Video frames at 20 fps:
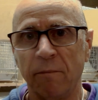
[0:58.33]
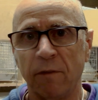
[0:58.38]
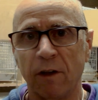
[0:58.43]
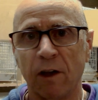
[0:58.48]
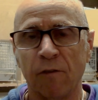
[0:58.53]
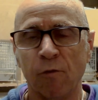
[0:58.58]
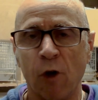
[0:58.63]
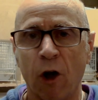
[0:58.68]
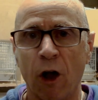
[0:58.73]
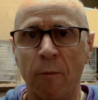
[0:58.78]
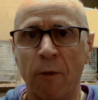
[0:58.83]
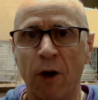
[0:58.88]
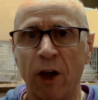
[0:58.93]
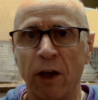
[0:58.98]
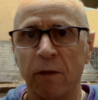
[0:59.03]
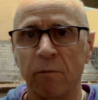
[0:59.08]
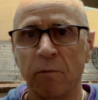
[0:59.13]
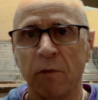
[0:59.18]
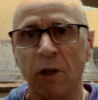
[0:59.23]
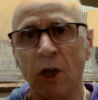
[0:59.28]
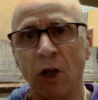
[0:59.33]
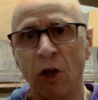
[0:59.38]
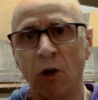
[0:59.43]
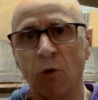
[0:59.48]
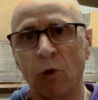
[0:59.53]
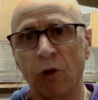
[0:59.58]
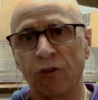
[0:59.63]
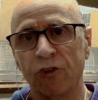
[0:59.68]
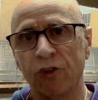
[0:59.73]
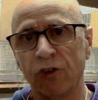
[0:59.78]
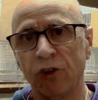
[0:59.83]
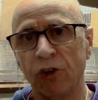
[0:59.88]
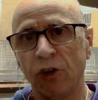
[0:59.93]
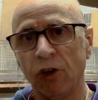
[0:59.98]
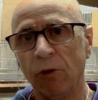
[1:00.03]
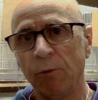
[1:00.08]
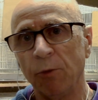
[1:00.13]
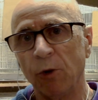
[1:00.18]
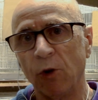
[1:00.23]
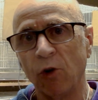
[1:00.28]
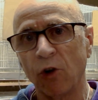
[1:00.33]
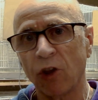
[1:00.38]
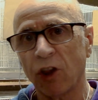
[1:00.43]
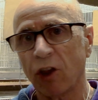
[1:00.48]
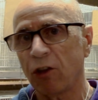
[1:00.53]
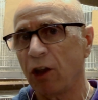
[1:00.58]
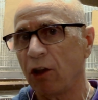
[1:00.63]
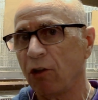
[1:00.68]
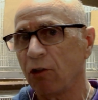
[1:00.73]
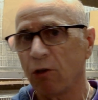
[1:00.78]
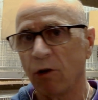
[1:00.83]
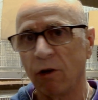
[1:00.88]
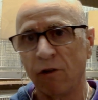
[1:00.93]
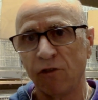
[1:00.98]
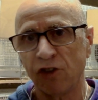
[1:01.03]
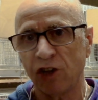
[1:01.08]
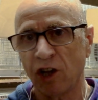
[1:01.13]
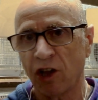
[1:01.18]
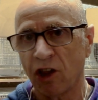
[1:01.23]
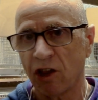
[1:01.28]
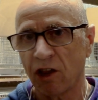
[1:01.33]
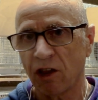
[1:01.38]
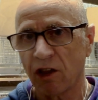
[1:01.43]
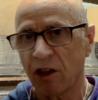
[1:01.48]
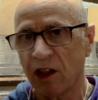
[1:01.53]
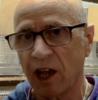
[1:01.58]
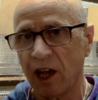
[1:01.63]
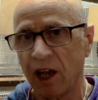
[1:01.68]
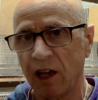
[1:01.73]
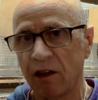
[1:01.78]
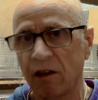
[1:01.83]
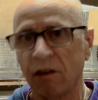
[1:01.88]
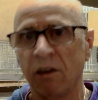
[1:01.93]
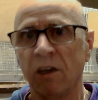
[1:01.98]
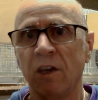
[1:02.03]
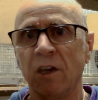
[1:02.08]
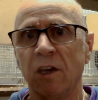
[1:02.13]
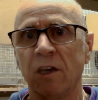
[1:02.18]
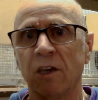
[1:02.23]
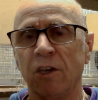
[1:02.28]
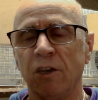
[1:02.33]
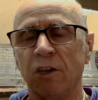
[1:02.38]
of what I might want to do, but also those who have just said, thoughts